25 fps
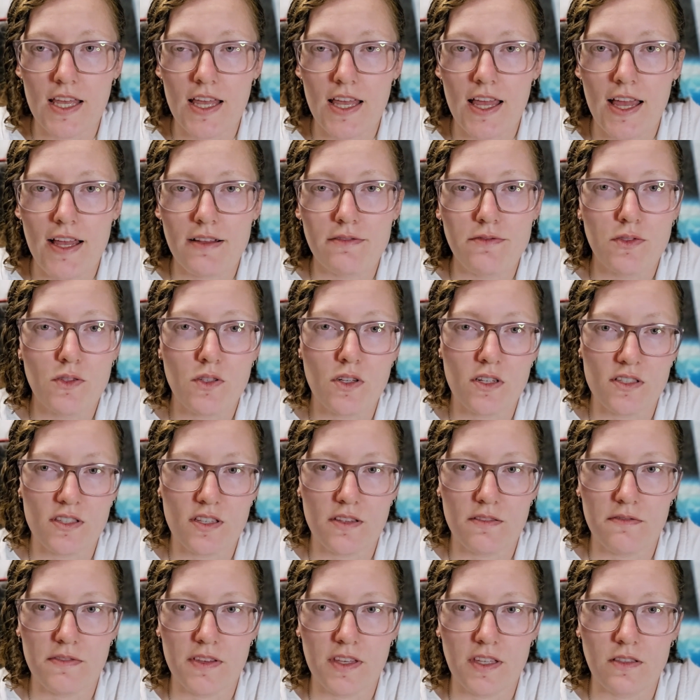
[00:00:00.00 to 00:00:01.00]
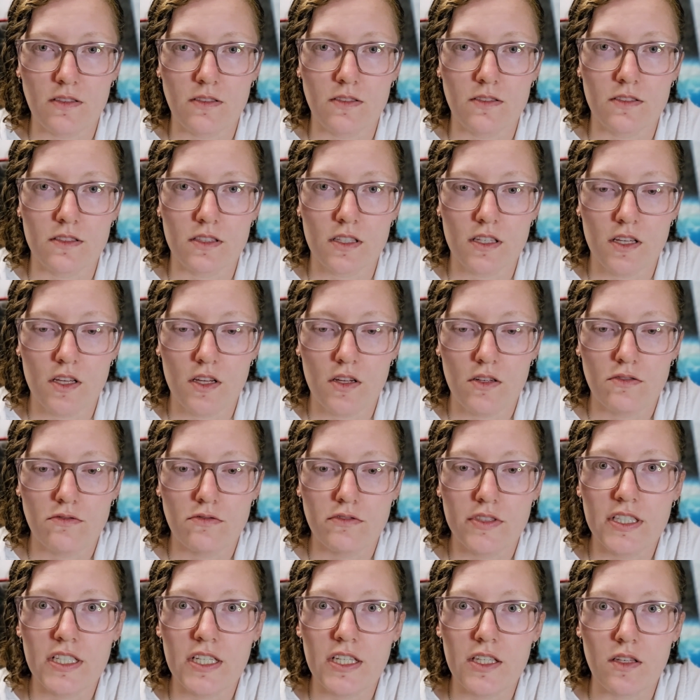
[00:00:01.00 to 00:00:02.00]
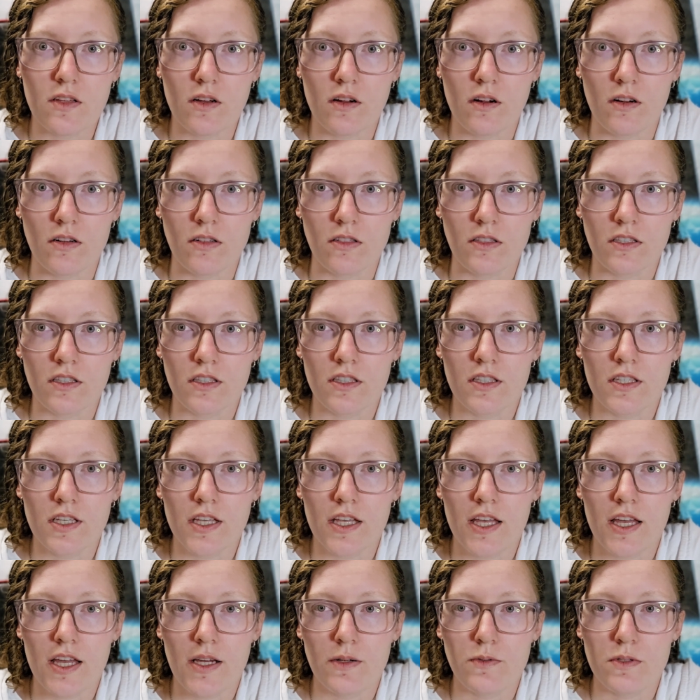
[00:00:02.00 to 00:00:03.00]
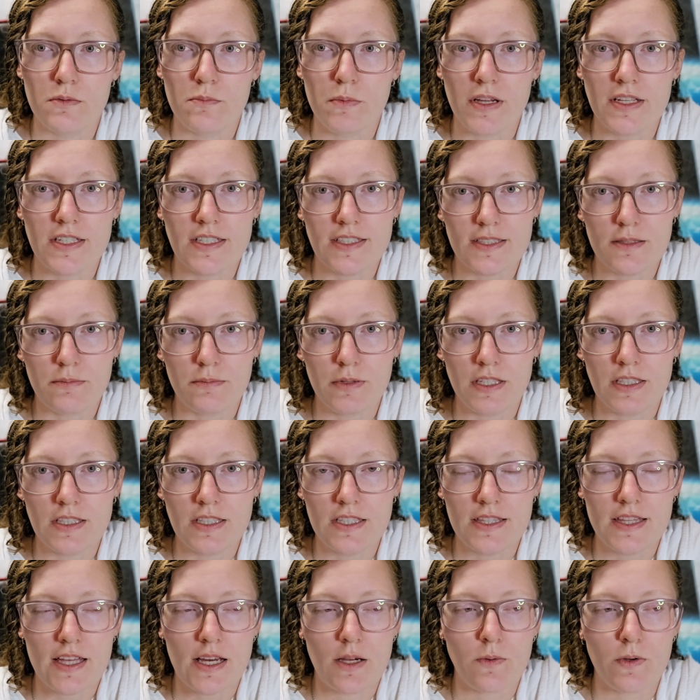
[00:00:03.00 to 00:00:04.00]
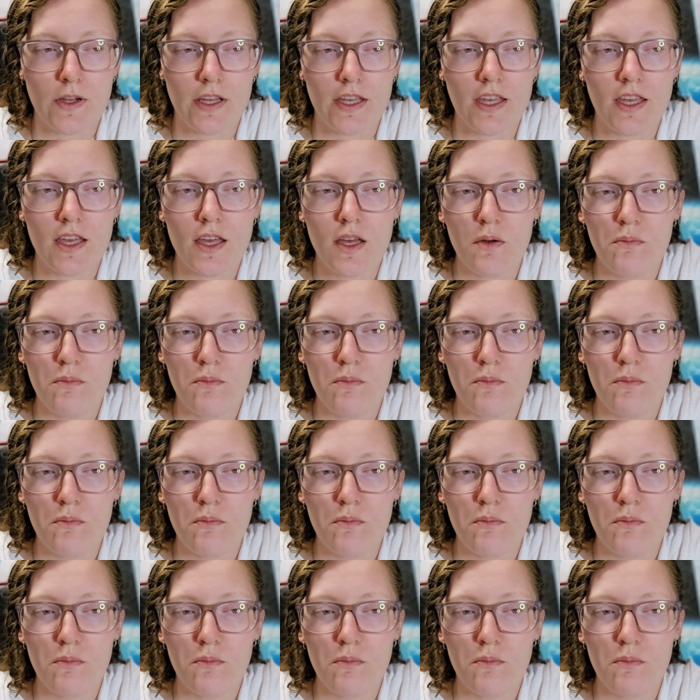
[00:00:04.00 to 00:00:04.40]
and for us it feels really long, and we might explain it that way.